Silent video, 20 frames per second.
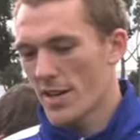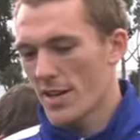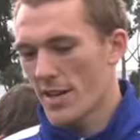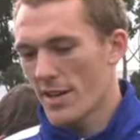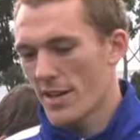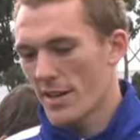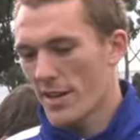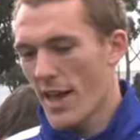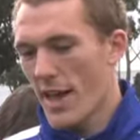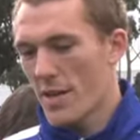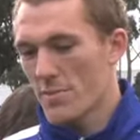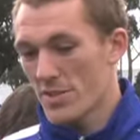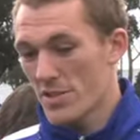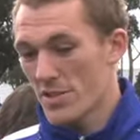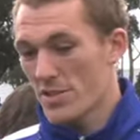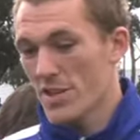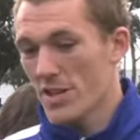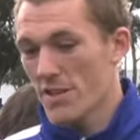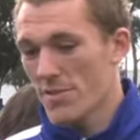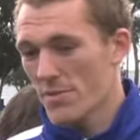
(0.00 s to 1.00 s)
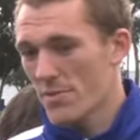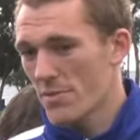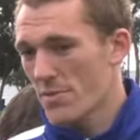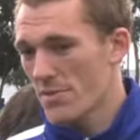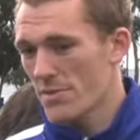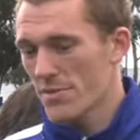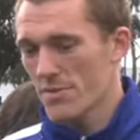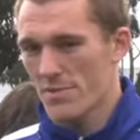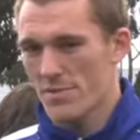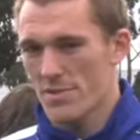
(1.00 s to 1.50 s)
uh, games this year and
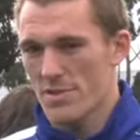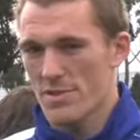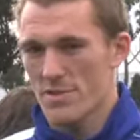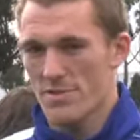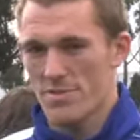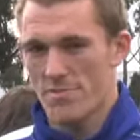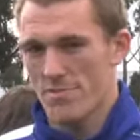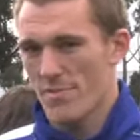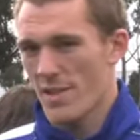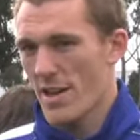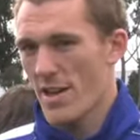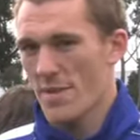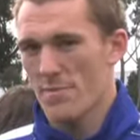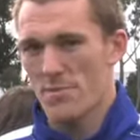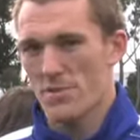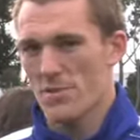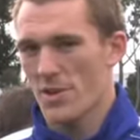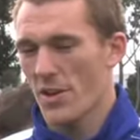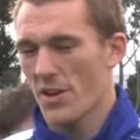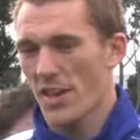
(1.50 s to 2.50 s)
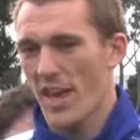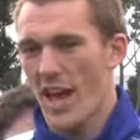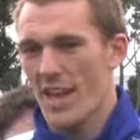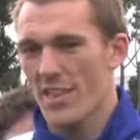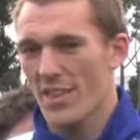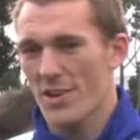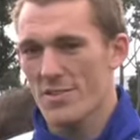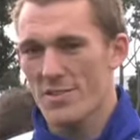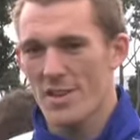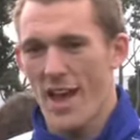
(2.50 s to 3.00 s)
was was um, was okay
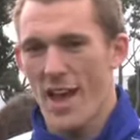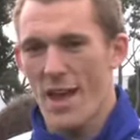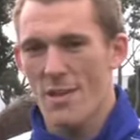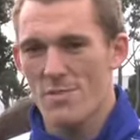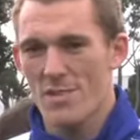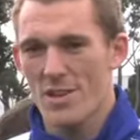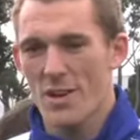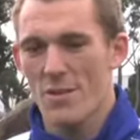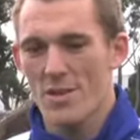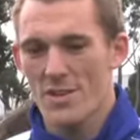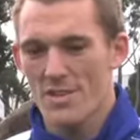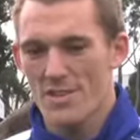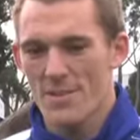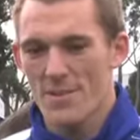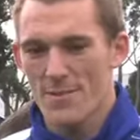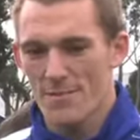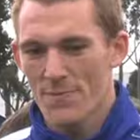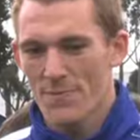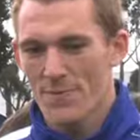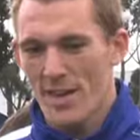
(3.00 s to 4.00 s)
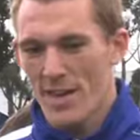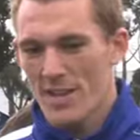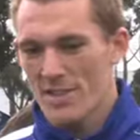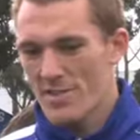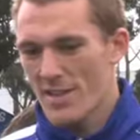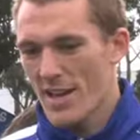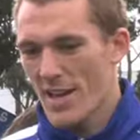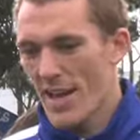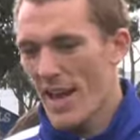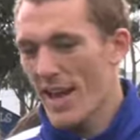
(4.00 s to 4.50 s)
in those games. So he's
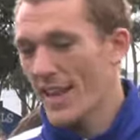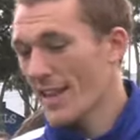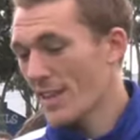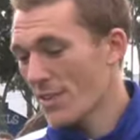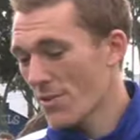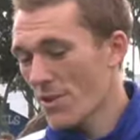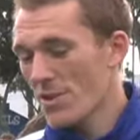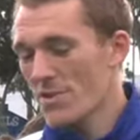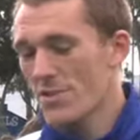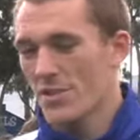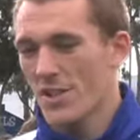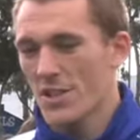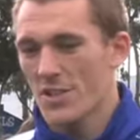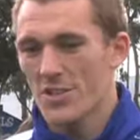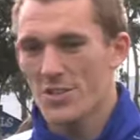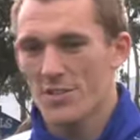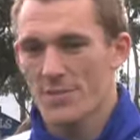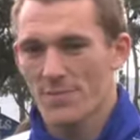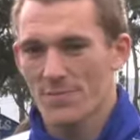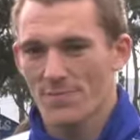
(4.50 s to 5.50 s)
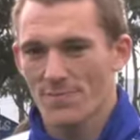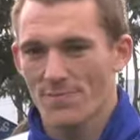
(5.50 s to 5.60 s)
he's uh, heading in the right direction.